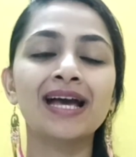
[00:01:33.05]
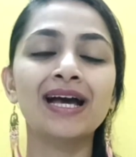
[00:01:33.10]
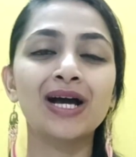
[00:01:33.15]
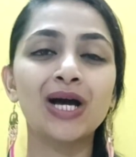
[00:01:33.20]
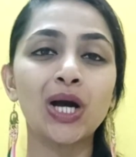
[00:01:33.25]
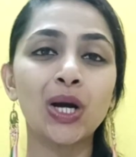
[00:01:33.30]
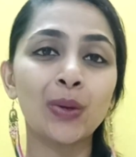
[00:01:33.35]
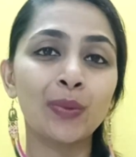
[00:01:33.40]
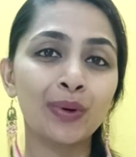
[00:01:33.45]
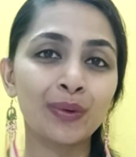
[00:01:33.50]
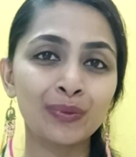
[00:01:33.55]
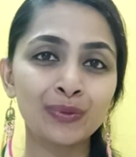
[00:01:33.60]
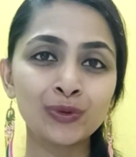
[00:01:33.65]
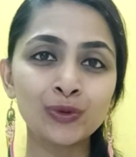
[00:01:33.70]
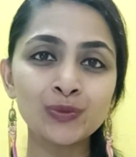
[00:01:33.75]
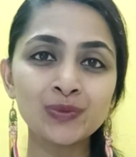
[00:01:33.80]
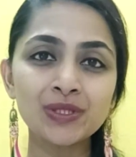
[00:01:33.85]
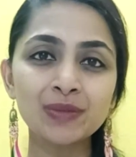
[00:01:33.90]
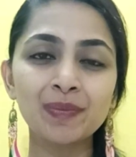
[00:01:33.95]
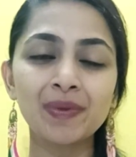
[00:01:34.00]
Our
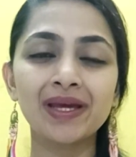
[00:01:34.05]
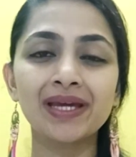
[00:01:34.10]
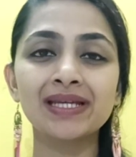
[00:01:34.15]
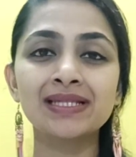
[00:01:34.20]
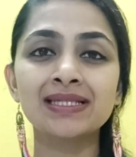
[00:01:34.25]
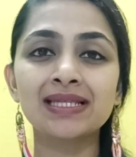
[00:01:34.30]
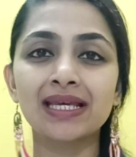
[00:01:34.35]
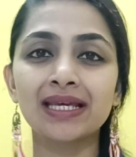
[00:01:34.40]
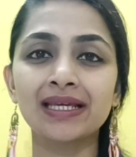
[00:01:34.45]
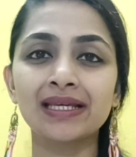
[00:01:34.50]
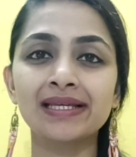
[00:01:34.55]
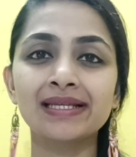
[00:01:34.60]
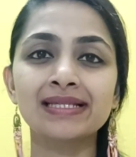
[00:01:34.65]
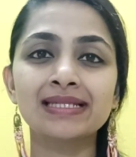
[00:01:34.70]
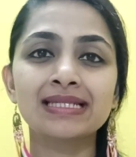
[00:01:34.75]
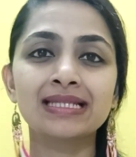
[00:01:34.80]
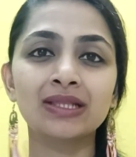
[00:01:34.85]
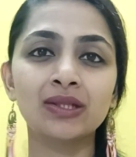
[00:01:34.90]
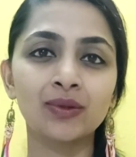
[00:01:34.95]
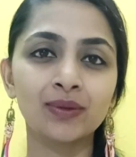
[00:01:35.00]
womb space is
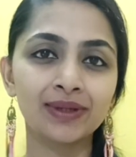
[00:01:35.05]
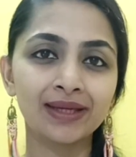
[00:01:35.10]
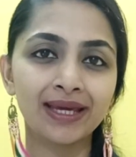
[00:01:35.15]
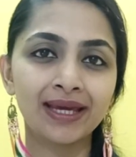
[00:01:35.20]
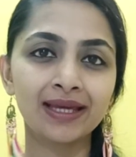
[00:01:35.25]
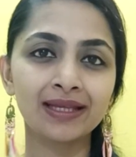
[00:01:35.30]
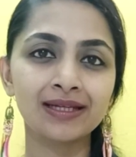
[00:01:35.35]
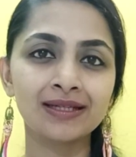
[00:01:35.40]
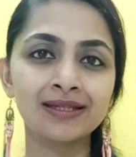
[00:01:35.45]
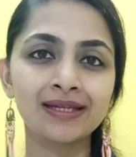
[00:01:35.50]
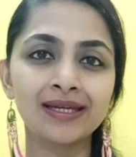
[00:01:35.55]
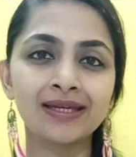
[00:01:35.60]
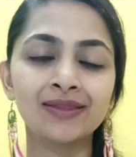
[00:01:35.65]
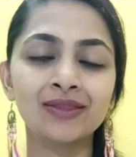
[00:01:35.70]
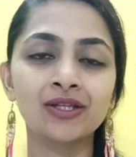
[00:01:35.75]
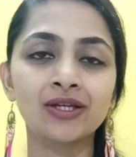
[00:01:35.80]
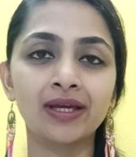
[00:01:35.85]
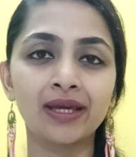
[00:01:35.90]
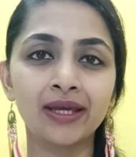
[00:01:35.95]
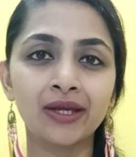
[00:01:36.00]
located in
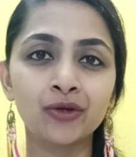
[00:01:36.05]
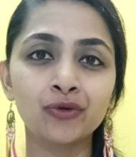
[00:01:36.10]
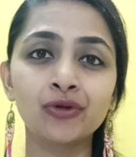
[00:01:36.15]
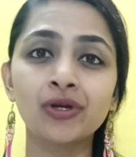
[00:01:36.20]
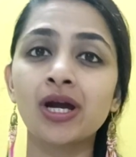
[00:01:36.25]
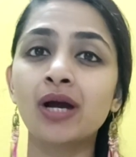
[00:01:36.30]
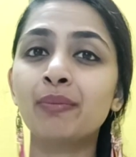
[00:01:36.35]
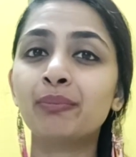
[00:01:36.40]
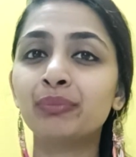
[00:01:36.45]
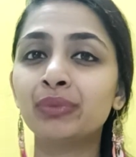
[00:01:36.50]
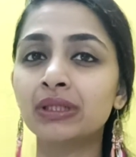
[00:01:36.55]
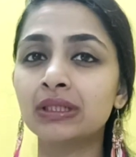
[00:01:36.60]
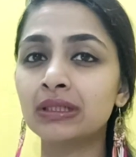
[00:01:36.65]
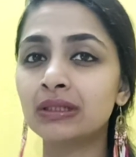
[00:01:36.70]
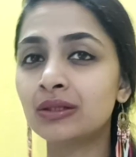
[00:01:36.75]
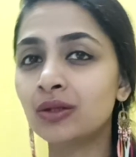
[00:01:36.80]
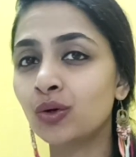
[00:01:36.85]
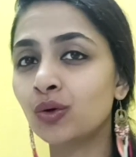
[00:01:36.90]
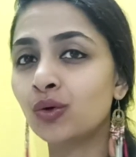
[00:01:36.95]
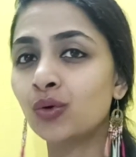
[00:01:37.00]
the area
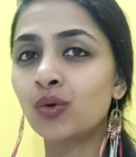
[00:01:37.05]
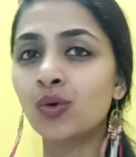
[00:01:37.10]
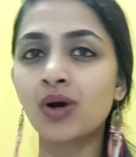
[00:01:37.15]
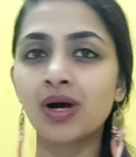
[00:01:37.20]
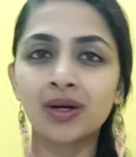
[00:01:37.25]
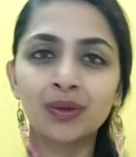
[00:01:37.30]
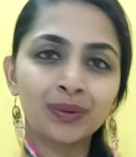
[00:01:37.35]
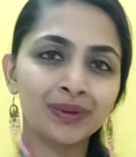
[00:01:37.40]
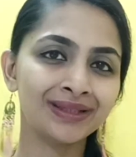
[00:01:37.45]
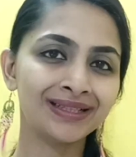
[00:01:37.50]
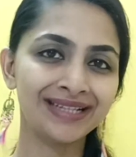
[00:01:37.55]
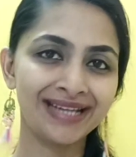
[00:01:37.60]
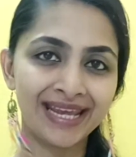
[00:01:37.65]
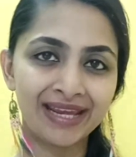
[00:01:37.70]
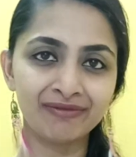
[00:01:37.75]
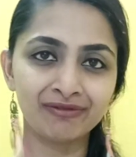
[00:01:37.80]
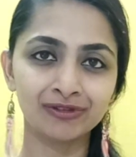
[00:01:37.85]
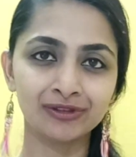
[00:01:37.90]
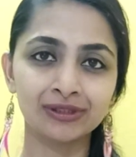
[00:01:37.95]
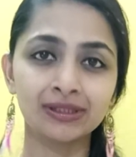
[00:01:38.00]
below our
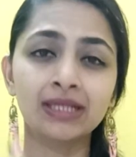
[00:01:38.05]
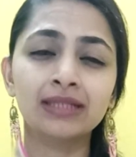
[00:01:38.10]
navel,